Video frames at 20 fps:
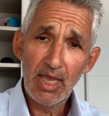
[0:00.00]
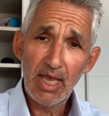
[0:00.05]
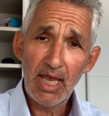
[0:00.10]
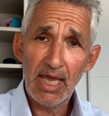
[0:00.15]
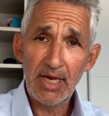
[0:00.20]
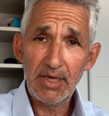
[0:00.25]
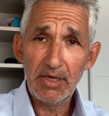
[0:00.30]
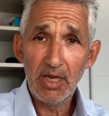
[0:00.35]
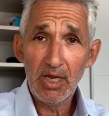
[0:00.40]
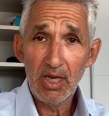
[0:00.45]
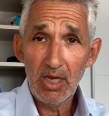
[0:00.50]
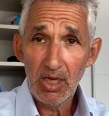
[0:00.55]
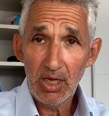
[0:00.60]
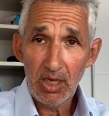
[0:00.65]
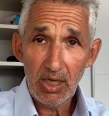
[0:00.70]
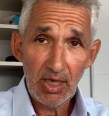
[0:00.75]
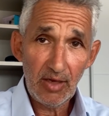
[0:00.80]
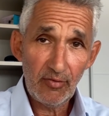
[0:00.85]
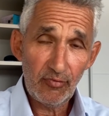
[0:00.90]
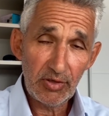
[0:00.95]
And
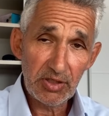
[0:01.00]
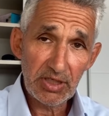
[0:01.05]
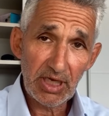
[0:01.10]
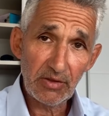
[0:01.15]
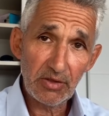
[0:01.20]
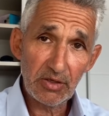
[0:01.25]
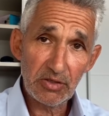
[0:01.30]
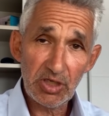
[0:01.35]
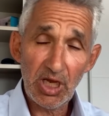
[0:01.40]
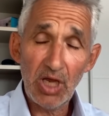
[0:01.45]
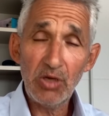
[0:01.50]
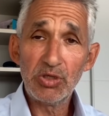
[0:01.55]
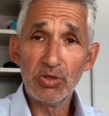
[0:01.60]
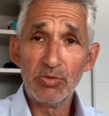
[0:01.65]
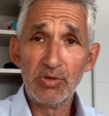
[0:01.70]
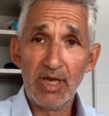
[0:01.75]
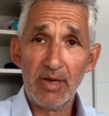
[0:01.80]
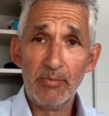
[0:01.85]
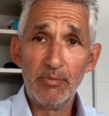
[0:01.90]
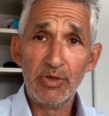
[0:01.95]
if we take the
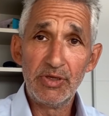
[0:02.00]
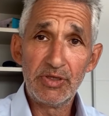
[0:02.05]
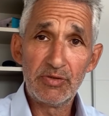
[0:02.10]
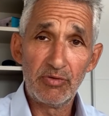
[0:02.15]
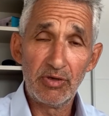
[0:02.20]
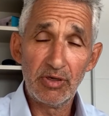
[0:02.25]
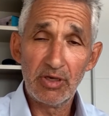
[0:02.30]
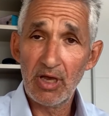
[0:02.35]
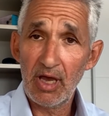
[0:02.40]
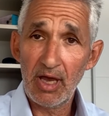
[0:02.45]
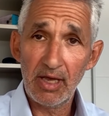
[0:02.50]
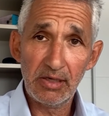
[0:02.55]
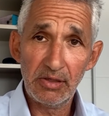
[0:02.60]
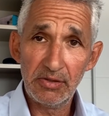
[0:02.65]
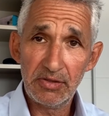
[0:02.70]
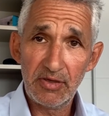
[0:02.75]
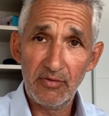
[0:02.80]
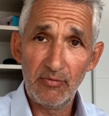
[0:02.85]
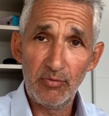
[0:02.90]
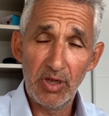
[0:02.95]
total numbers,
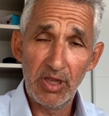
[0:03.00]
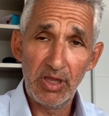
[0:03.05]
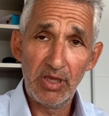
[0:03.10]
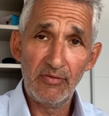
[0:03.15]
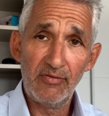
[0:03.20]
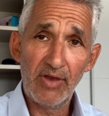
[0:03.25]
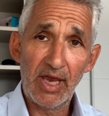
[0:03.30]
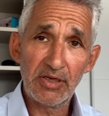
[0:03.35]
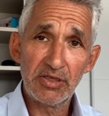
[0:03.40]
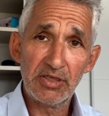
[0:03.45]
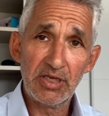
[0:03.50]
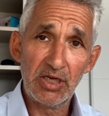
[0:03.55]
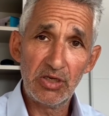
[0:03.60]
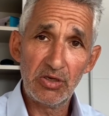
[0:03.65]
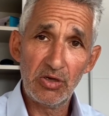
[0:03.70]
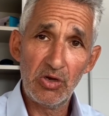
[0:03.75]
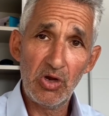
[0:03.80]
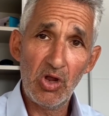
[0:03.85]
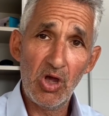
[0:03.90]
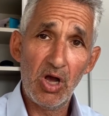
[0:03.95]
regardless of whether you're vaccinated
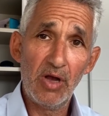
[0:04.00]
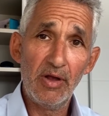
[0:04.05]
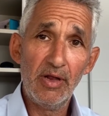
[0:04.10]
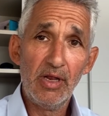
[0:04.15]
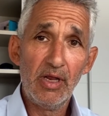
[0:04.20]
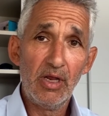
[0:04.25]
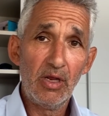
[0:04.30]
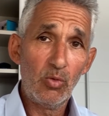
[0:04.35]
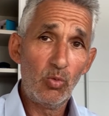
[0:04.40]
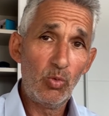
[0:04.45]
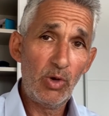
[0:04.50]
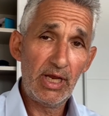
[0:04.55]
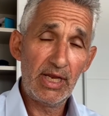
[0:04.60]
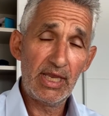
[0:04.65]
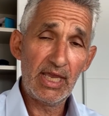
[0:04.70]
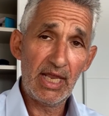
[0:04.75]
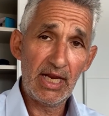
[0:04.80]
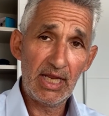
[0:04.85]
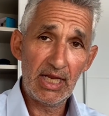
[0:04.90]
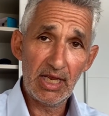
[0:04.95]
or not, we're
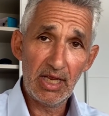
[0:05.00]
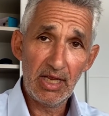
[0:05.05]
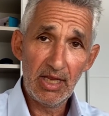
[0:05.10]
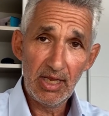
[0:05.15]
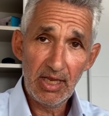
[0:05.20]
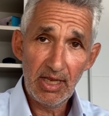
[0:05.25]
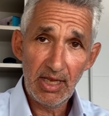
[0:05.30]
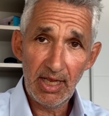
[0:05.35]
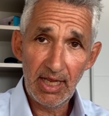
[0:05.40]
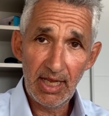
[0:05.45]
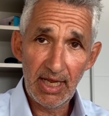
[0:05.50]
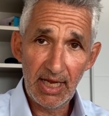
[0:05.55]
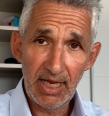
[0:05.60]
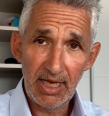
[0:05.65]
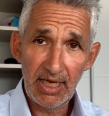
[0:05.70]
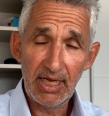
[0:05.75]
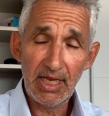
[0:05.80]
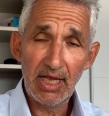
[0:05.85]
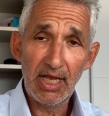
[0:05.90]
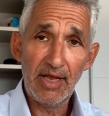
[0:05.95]
getting
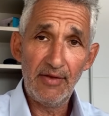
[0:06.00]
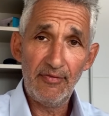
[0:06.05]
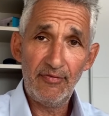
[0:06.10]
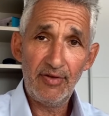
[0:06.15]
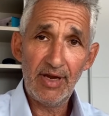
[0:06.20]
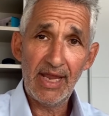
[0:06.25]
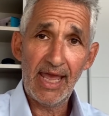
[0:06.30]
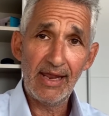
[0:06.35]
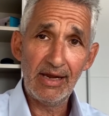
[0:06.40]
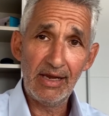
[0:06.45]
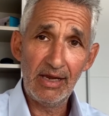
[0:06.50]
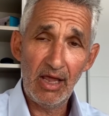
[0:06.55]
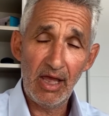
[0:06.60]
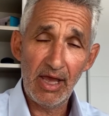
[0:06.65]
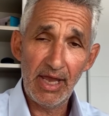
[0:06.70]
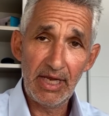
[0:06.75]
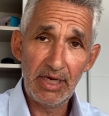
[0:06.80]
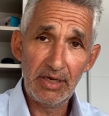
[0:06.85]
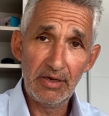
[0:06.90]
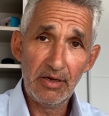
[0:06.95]
a, a flat
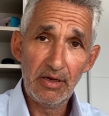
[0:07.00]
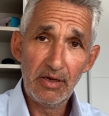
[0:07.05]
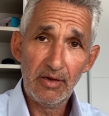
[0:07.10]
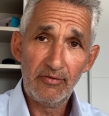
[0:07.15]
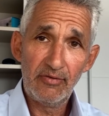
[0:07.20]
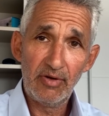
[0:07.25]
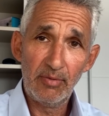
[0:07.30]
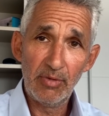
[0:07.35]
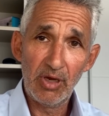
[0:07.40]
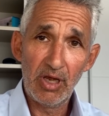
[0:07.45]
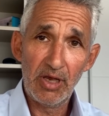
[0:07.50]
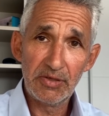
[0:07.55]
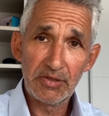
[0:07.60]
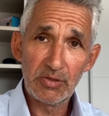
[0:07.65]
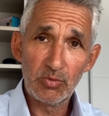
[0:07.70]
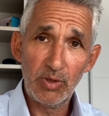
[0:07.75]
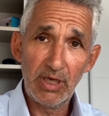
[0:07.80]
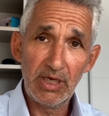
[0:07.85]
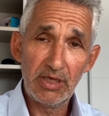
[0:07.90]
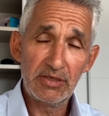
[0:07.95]
line from
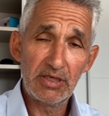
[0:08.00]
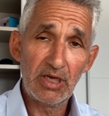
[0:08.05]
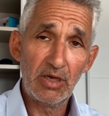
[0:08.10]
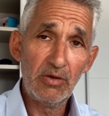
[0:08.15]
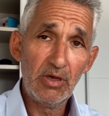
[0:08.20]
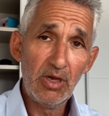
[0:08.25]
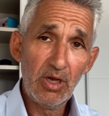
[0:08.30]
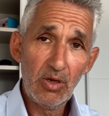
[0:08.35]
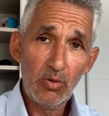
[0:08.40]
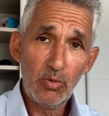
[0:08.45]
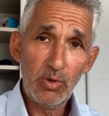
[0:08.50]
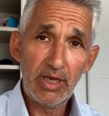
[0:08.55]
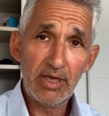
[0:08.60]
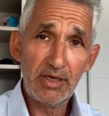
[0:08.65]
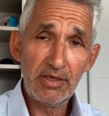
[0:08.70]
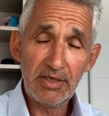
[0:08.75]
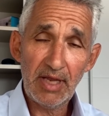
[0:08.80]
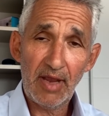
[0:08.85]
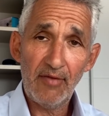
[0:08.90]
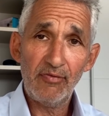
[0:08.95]
last week. So we
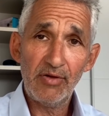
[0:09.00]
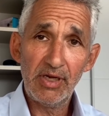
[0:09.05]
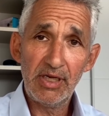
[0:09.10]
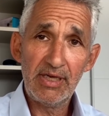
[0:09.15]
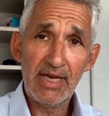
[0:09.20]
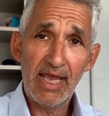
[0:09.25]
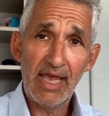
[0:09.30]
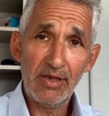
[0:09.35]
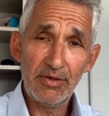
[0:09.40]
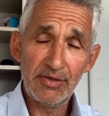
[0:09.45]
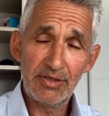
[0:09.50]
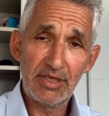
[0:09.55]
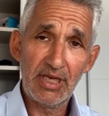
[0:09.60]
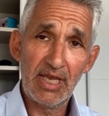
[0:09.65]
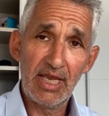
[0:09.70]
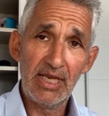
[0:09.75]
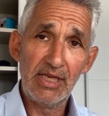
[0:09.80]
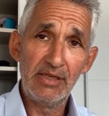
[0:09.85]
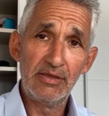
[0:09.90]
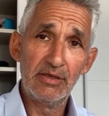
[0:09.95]
can definitely now
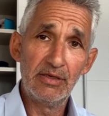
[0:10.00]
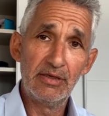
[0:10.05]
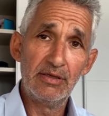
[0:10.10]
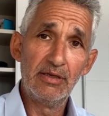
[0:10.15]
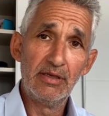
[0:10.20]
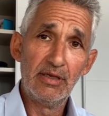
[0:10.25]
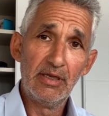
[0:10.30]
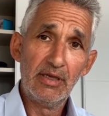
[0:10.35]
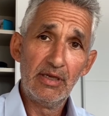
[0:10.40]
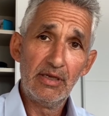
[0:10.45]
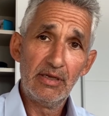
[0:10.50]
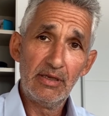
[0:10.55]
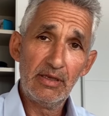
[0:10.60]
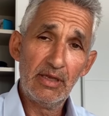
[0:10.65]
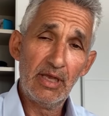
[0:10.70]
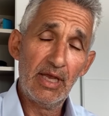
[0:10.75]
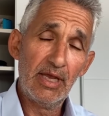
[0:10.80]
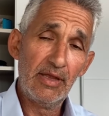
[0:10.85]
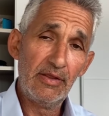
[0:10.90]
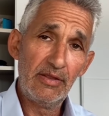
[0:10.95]
say that
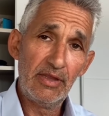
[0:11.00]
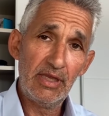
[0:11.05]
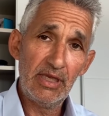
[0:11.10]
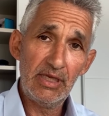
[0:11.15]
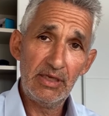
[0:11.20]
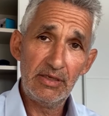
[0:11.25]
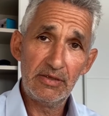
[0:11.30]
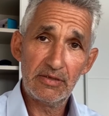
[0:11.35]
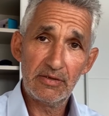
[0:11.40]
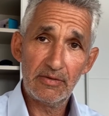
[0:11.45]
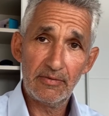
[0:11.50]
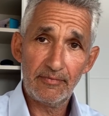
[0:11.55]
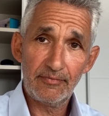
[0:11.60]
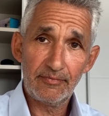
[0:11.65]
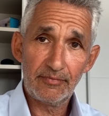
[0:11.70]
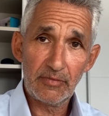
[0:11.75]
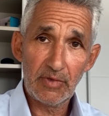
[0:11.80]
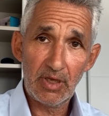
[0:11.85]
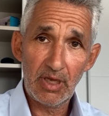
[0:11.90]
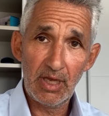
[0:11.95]
uh, these
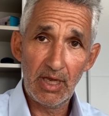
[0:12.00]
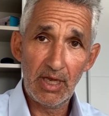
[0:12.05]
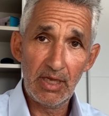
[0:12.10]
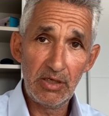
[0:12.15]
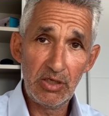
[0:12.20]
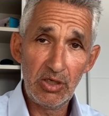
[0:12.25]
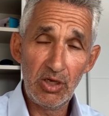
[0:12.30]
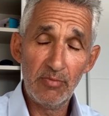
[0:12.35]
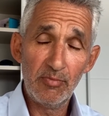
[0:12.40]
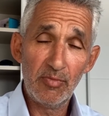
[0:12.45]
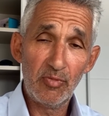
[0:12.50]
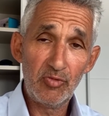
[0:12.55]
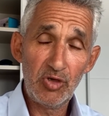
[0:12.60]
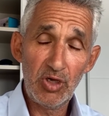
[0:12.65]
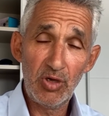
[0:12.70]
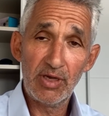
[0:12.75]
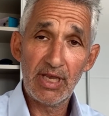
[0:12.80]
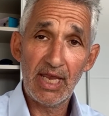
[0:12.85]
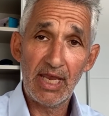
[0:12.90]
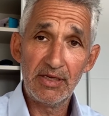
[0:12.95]
uh, new,
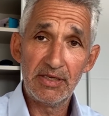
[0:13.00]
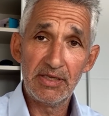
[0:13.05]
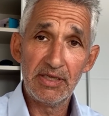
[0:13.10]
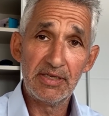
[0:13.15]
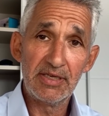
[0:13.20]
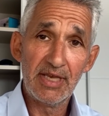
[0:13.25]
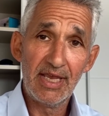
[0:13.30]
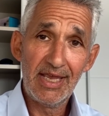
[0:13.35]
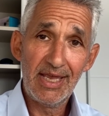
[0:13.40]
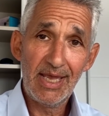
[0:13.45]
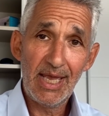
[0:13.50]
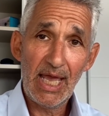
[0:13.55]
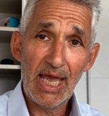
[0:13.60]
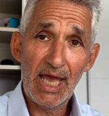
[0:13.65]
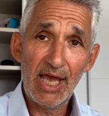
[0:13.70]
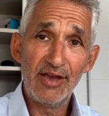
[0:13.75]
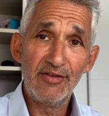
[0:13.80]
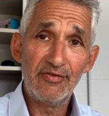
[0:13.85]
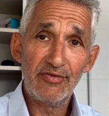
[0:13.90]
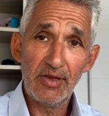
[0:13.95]
new cases
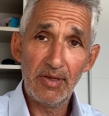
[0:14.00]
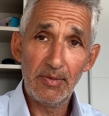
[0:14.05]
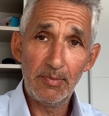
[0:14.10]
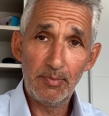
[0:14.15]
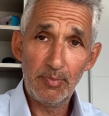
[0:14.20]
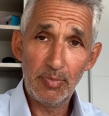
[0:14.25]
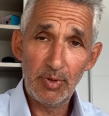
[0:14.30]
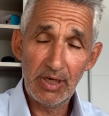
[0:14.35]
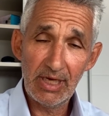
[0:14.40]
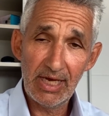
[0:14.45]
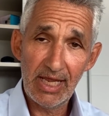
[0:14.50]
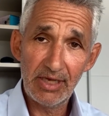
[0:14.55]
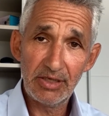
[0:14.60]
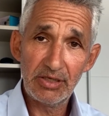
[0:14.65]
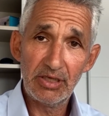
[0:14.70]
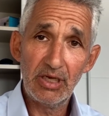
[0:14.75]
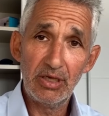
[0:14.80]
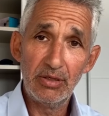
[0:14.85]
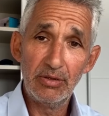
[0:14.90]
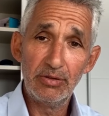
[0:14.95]
have
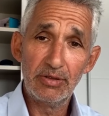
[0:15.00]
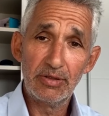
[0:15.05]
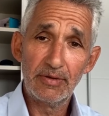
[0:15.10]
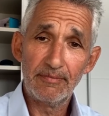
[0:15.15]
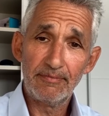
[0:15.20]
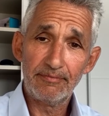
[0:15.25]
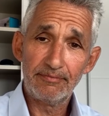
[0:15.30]
plateaued.